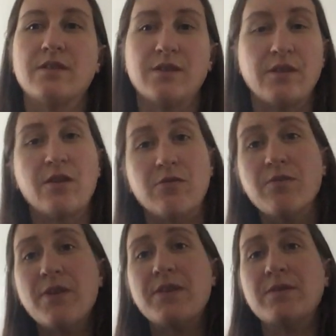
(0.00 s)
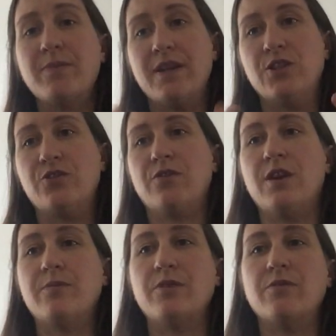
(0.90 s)
we want them to be
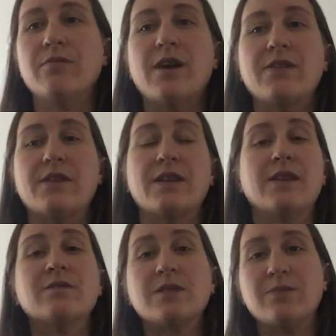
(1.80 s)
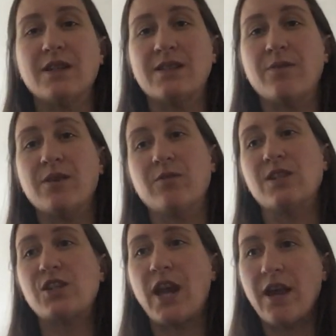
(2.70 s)
enjoyable. We want them to be something we
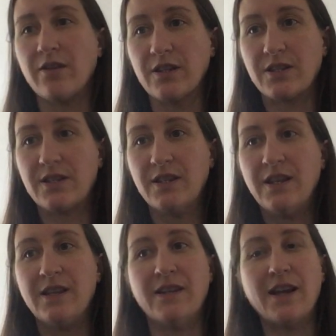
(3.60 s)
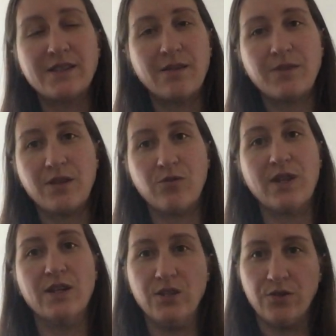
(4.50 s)
cherish, not something we
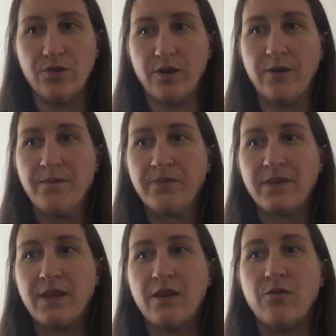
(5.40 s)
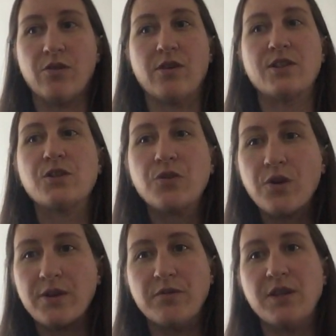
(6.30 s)
endure, or a
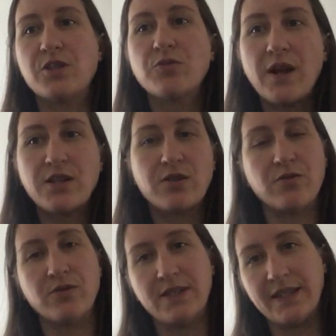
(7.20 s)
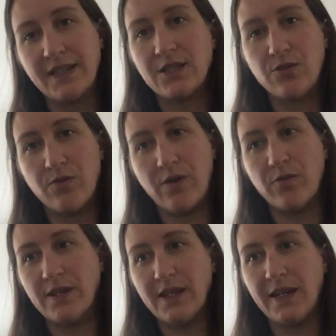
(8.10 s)
chore that we trudge through to get to what
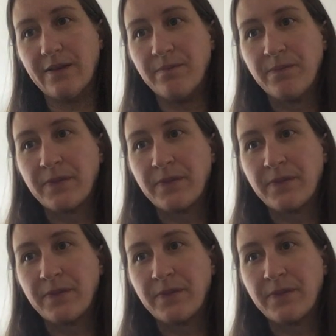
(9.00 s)
we need.